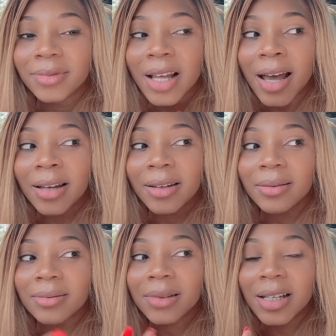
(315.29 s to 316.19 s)
That
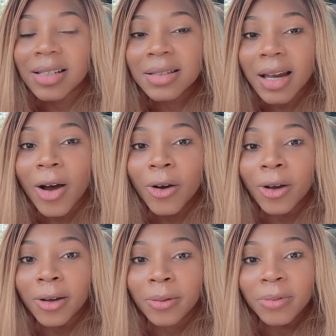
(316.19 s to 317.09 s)
is now a
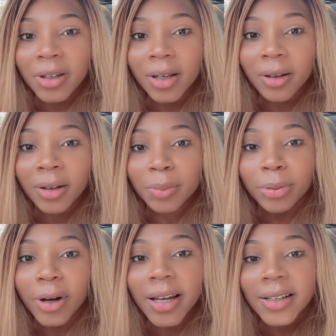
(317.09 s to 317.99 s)
good deal, good
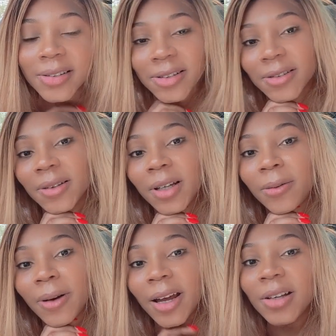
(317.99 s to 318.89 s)
price,
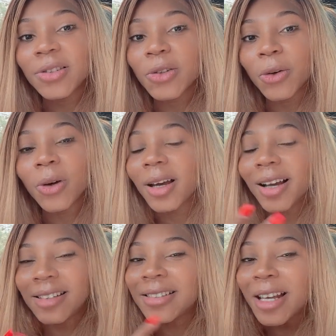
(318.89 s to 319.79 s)
right? So,
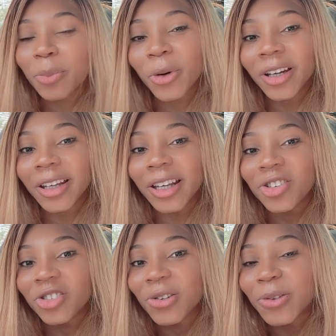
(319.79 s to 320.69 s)
because he said mortgage.